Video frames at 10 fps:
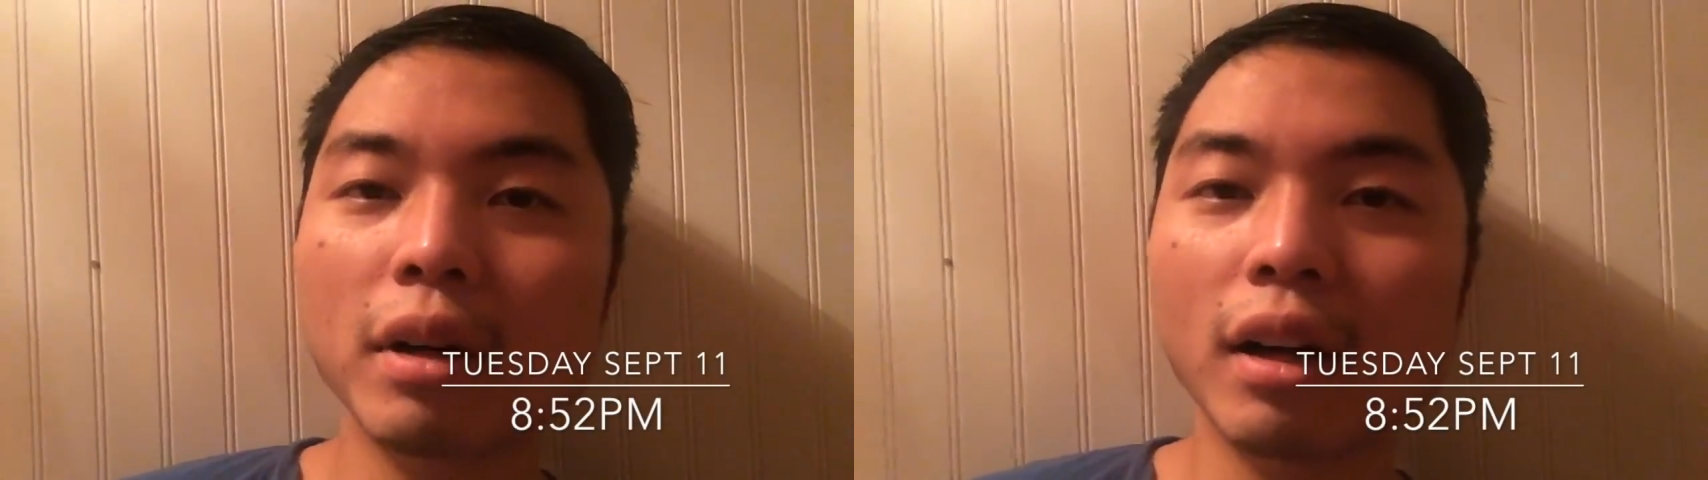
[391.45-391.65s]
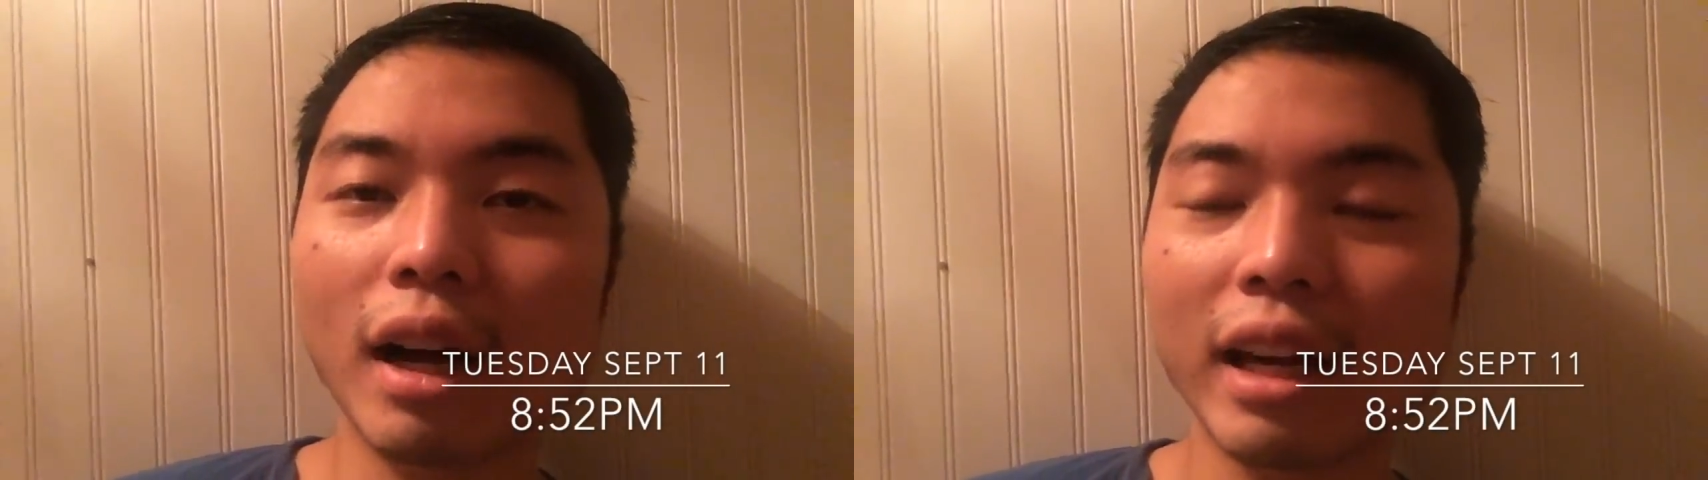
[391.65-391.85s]

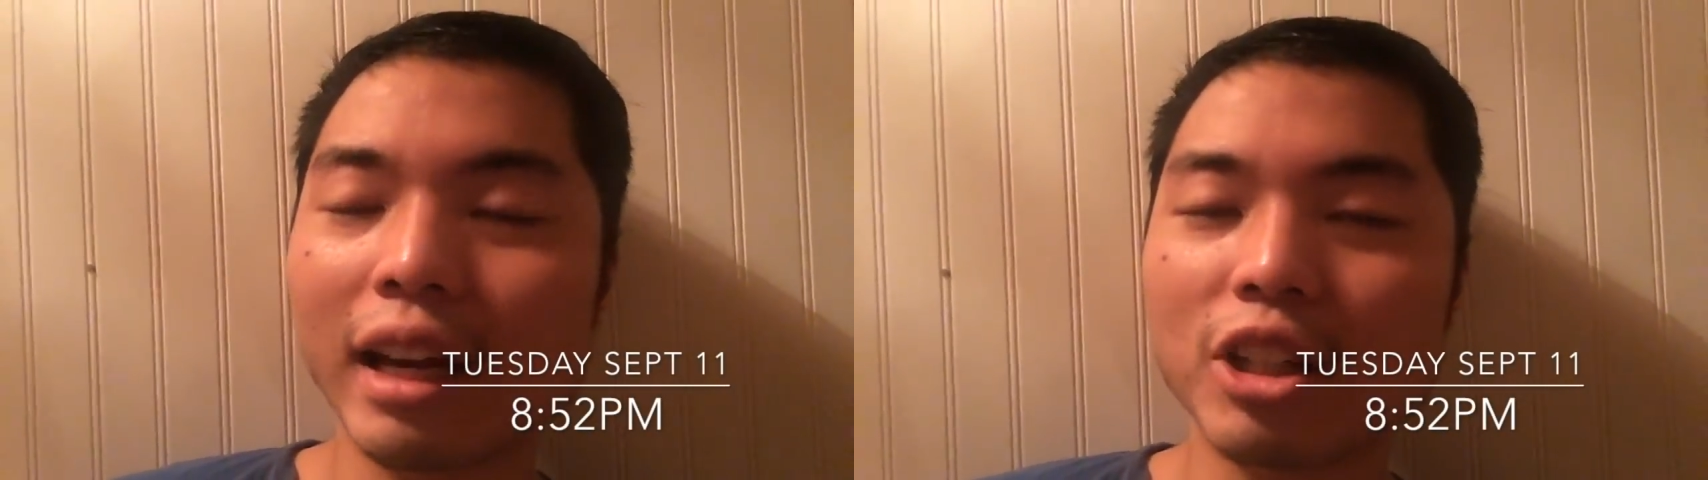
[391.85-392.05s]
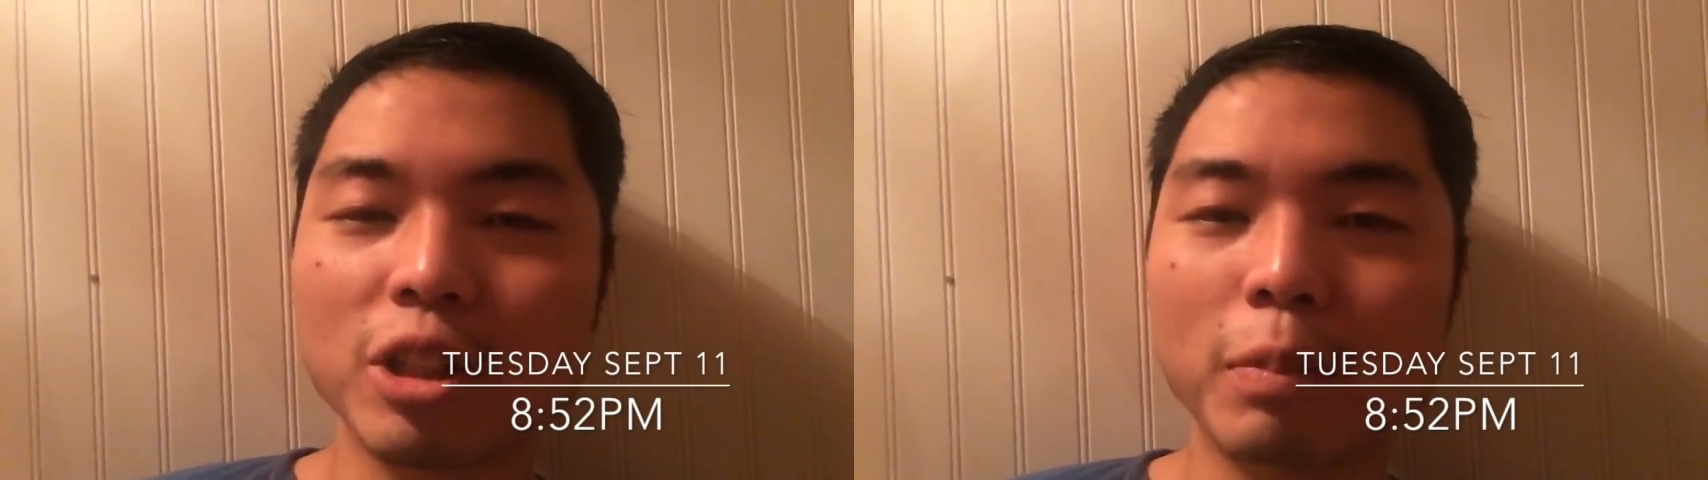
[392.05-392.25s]
I
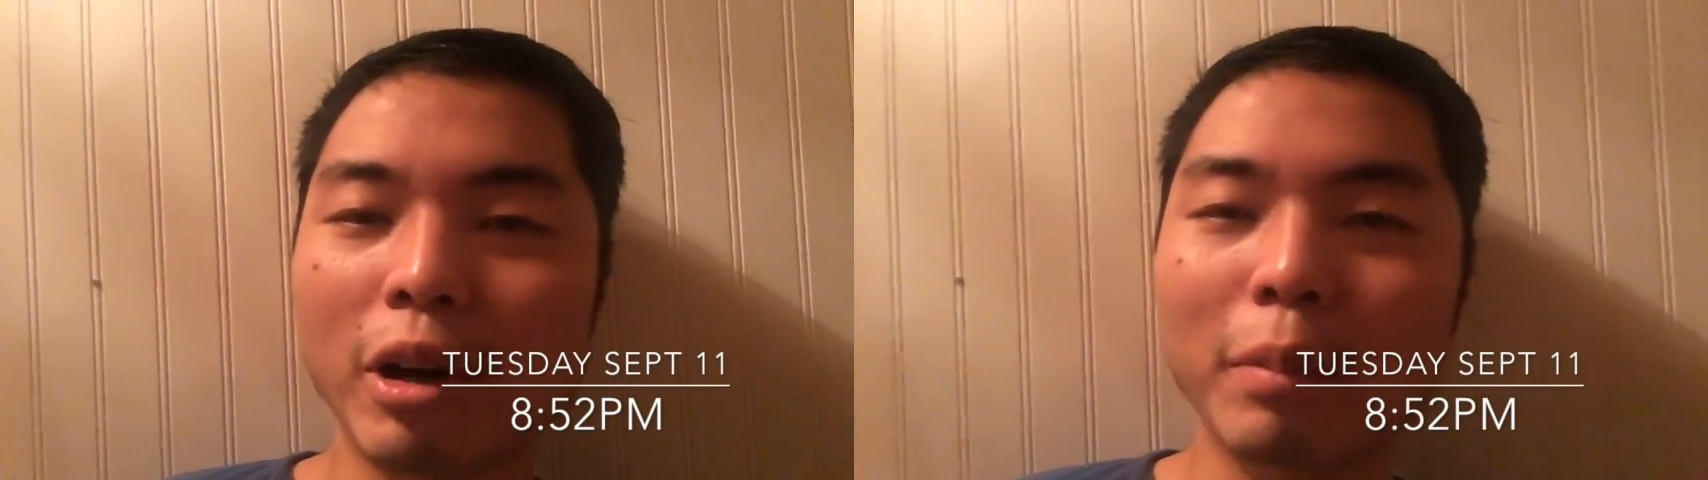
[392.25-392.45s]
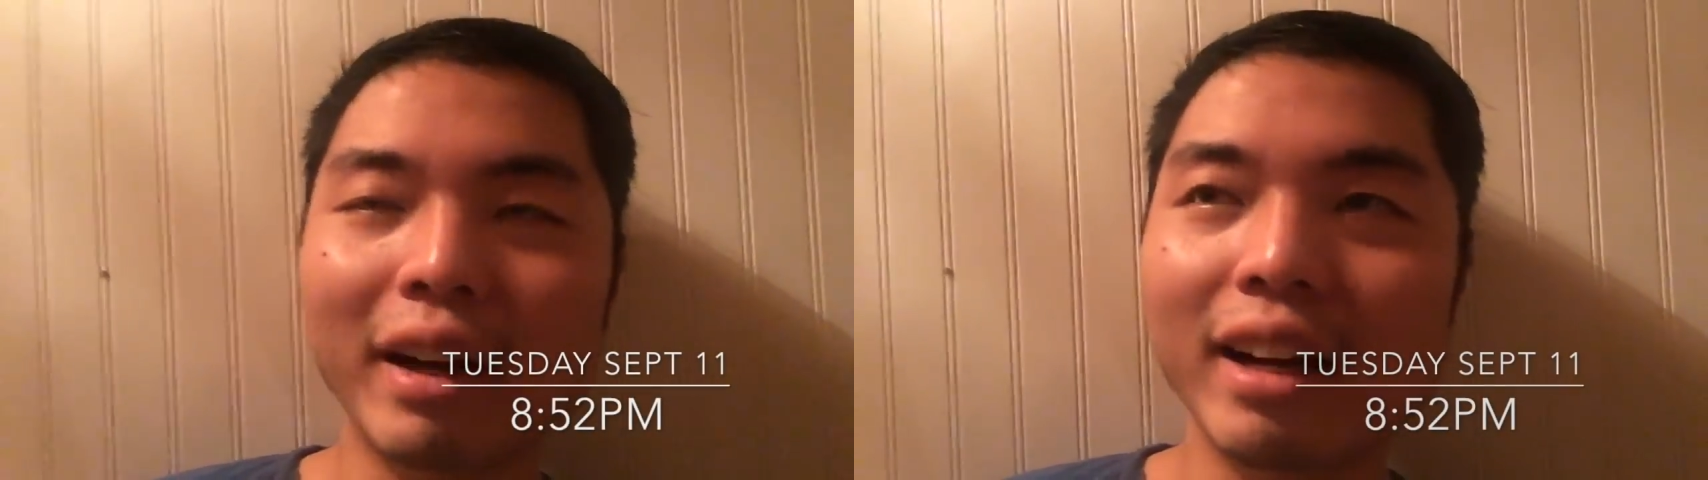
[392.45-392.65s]
can't just
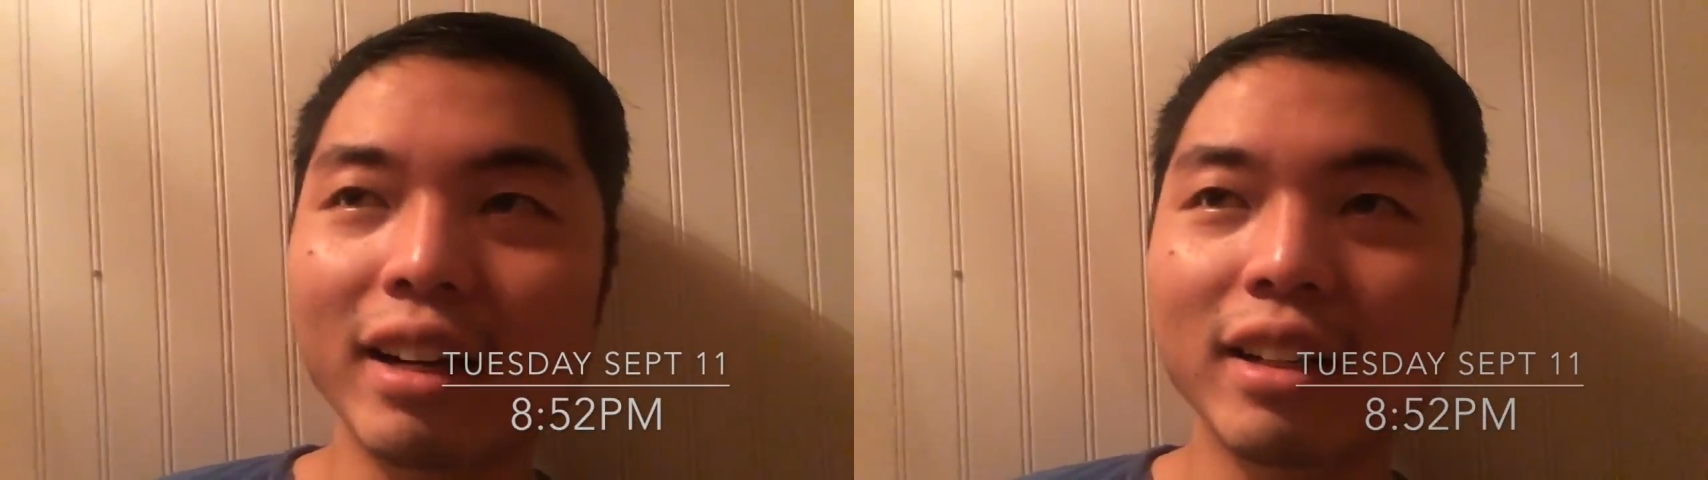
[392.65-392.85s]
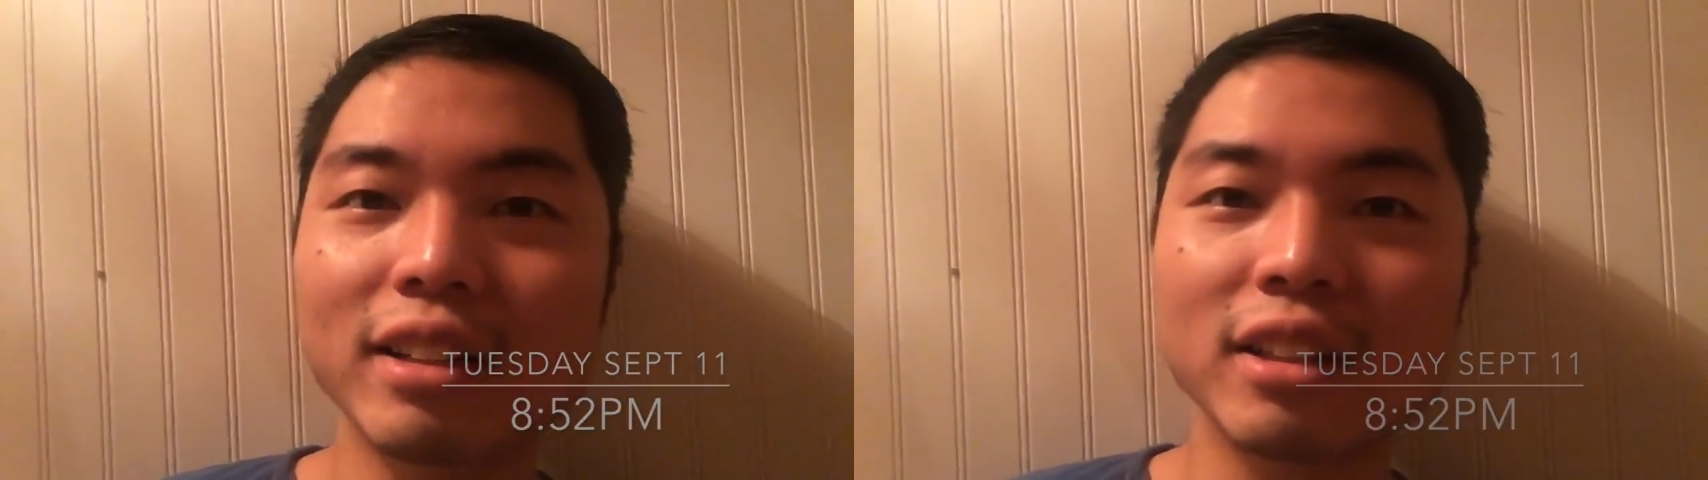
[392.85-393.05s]
bury my head